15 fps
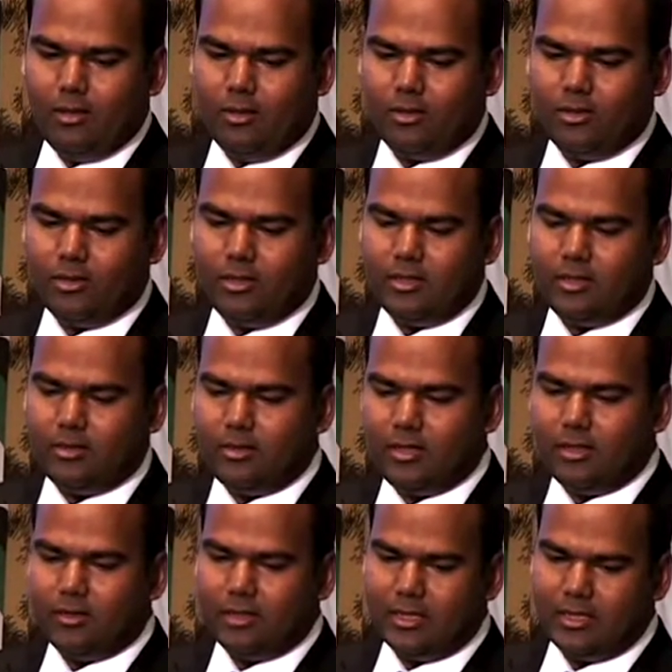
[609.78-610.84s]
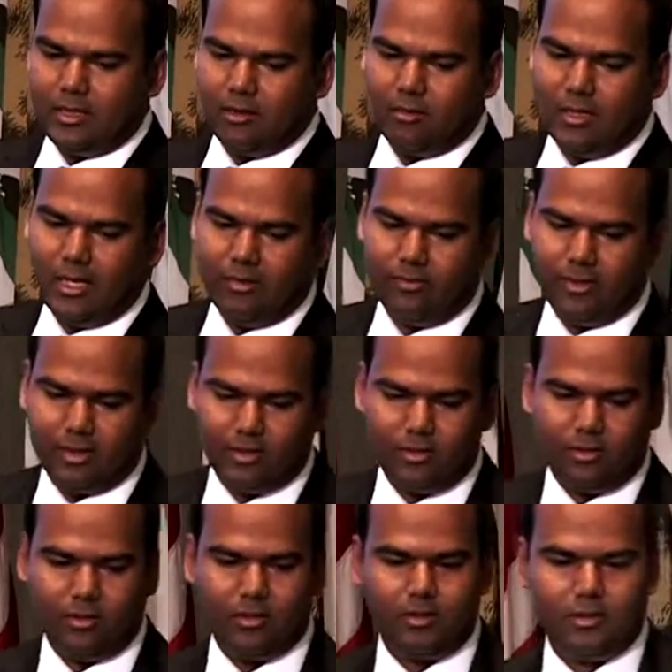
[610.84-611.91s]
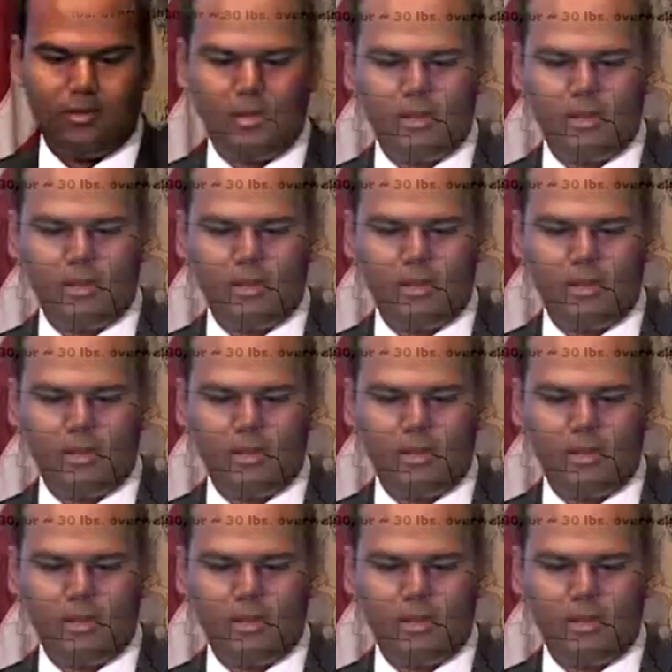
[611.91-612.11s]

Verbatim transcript: So this is an interesting graphic. So this is